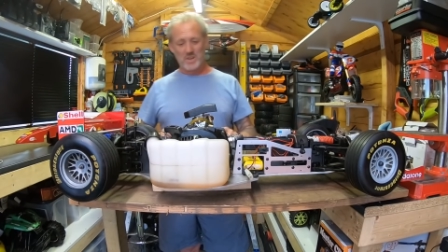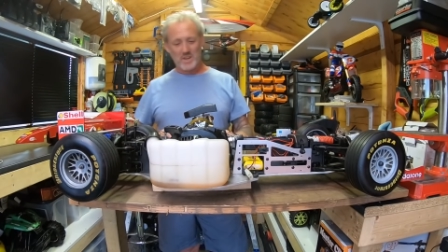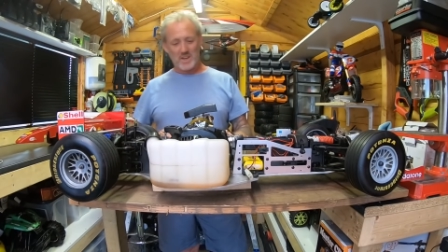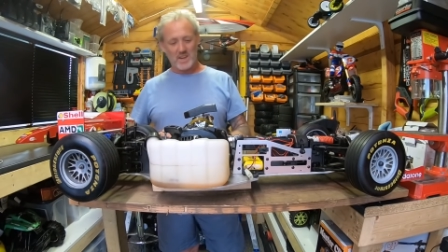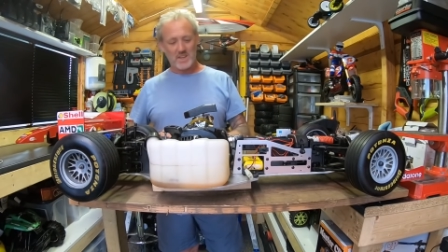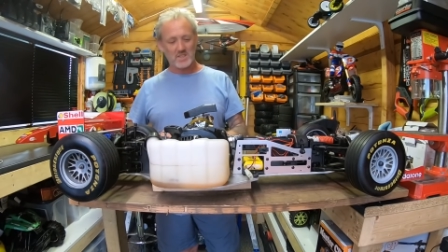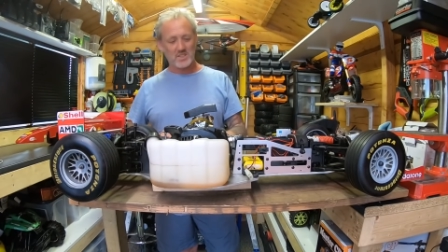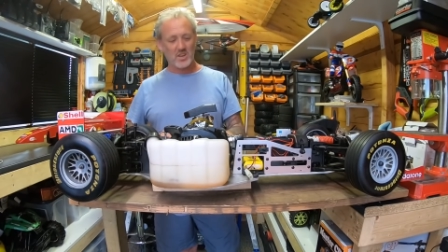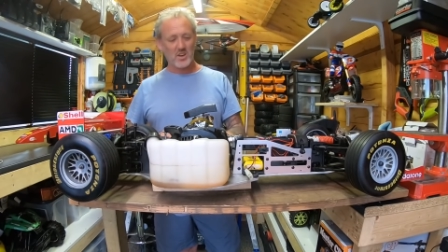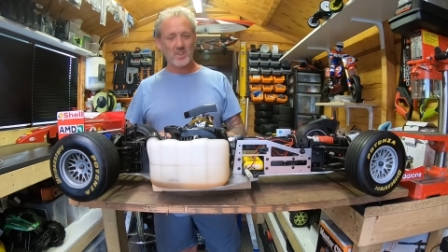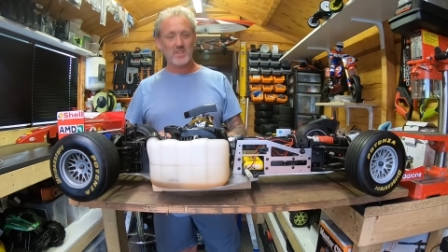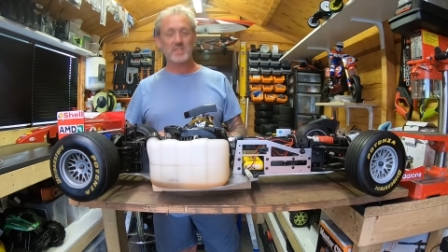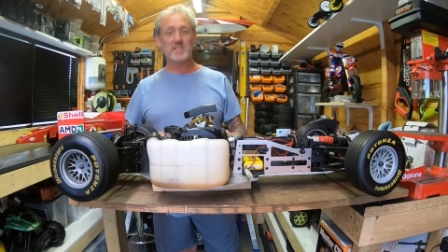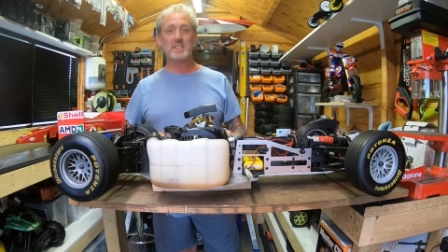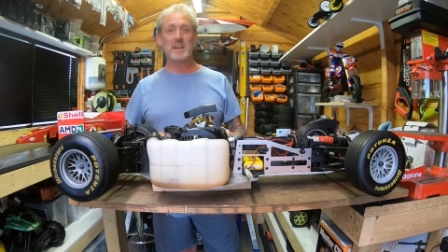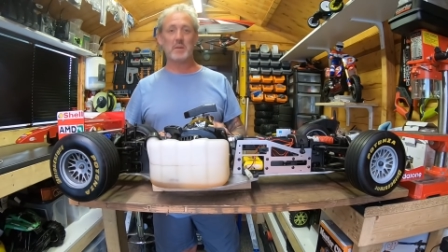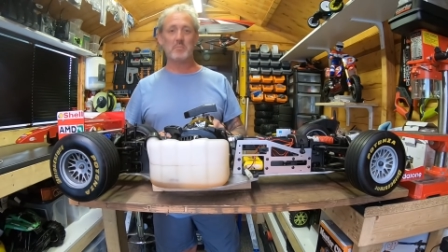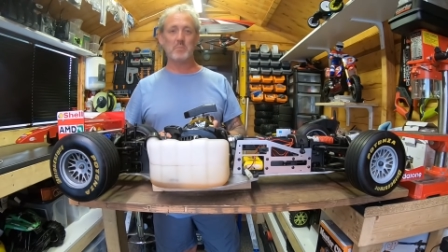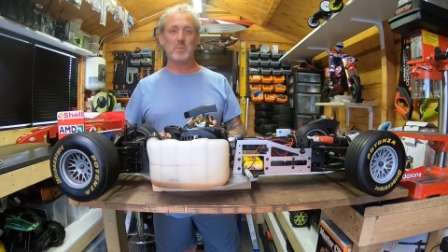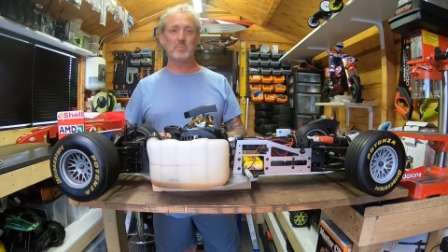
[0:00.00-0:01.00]
It's got the
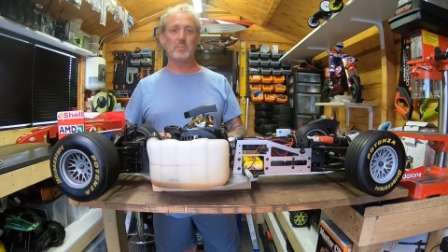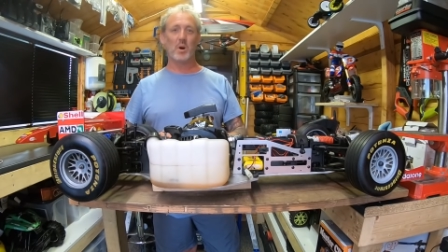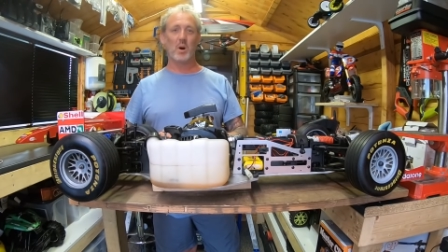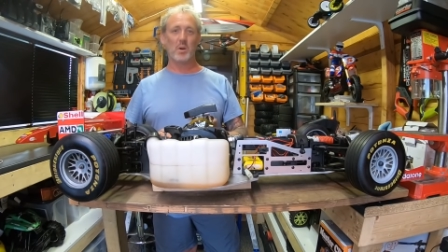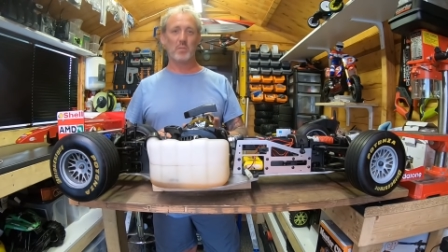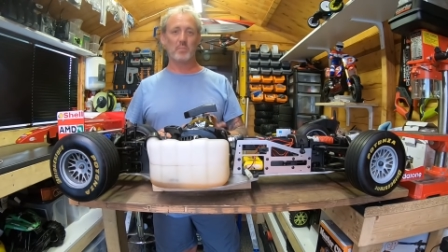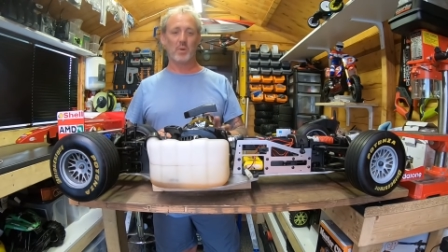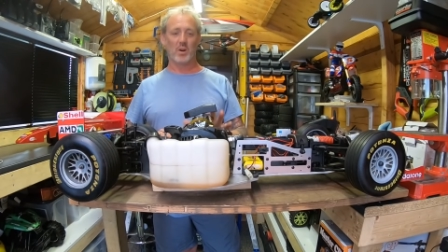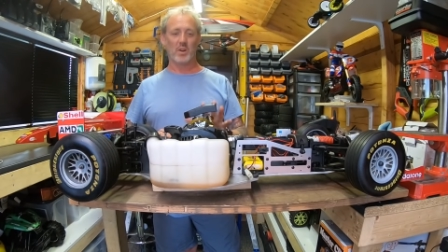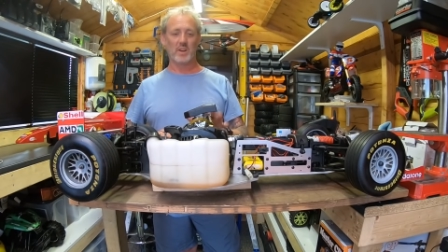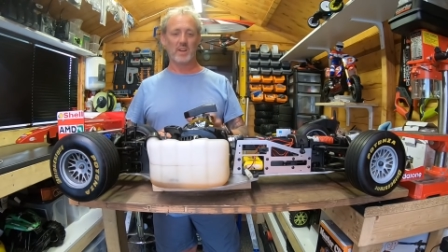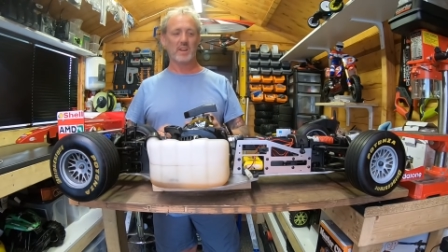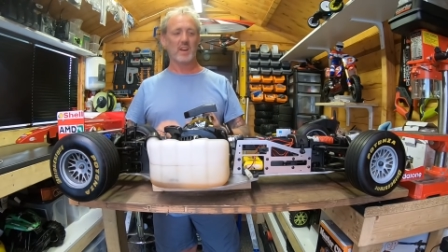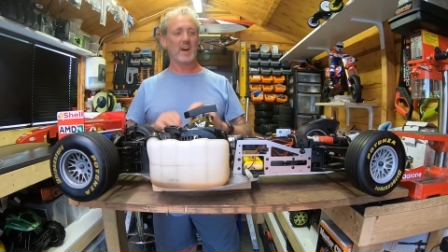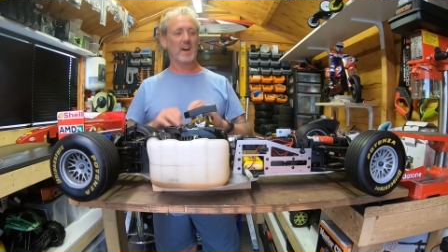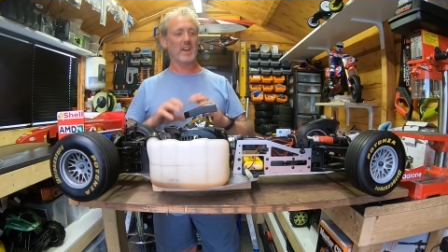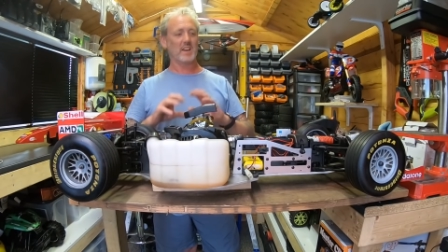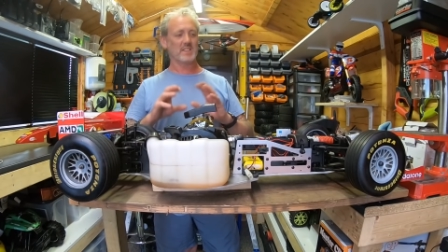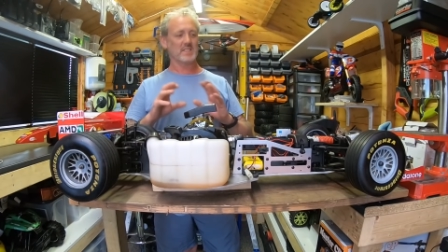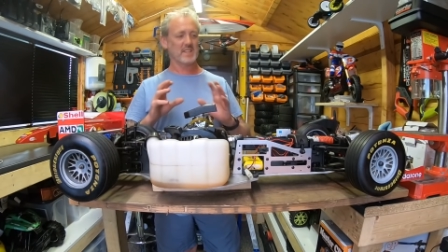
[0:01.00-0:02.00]
Samba pipe on it
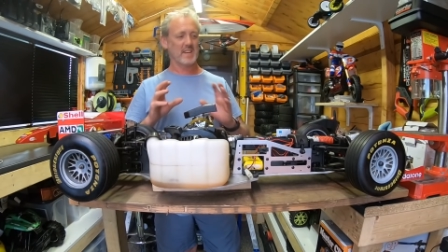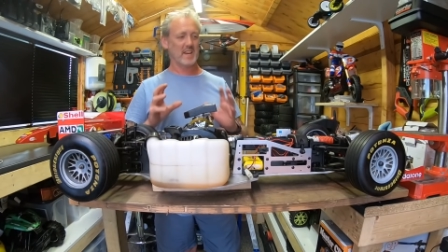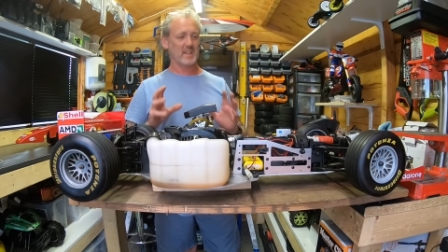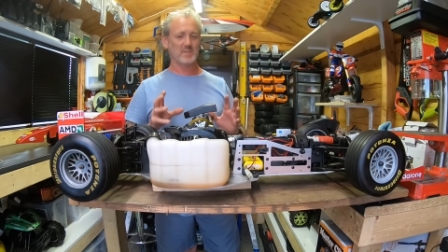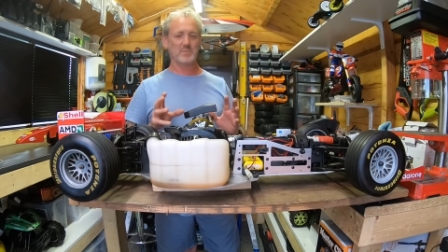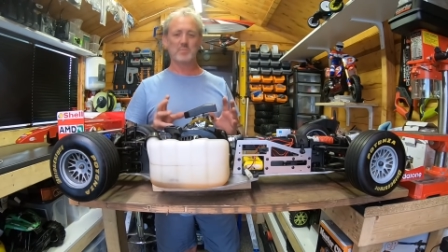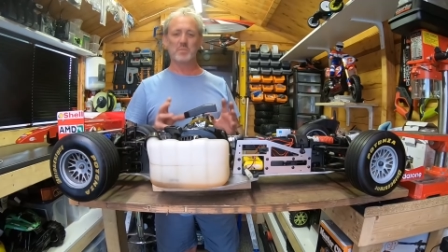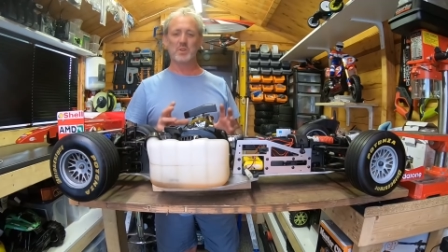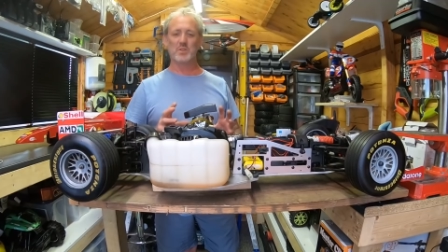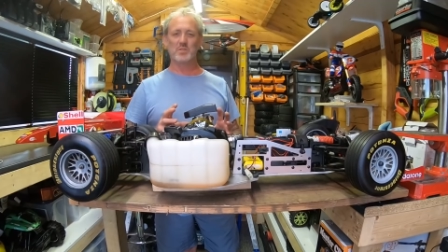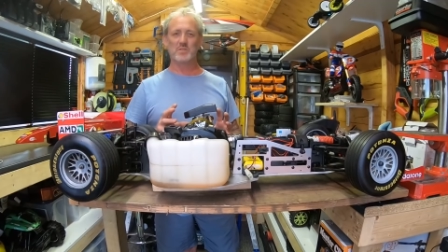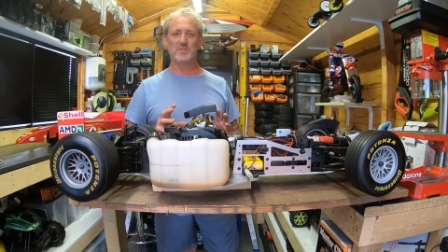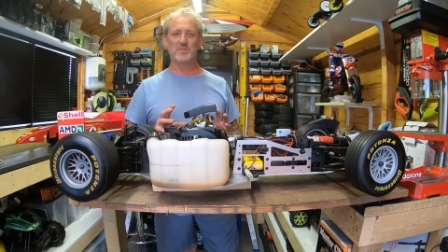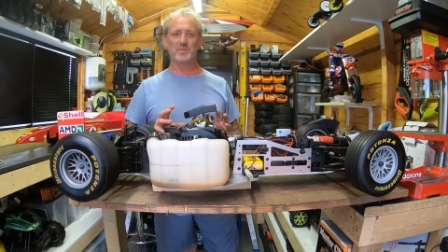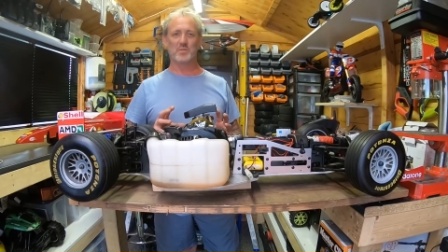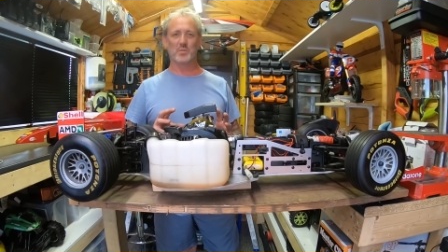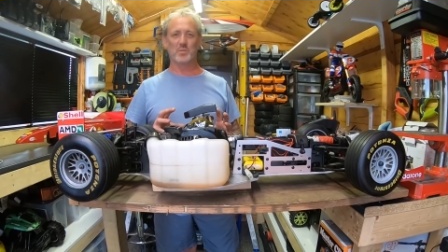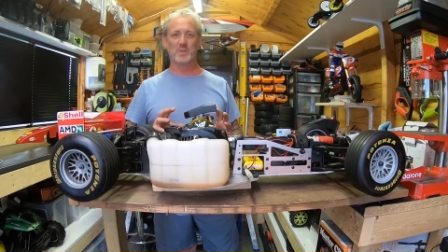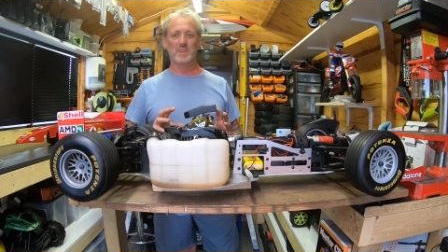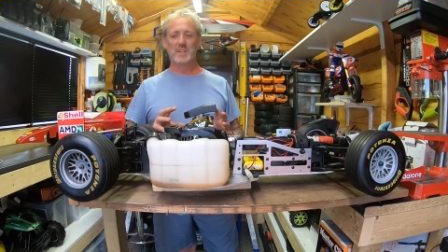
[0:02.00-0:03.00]
and it sounds
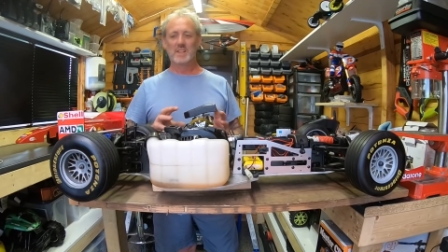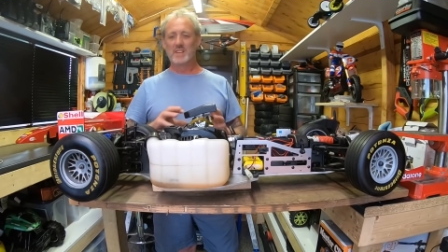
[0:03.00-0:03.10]
beautiful.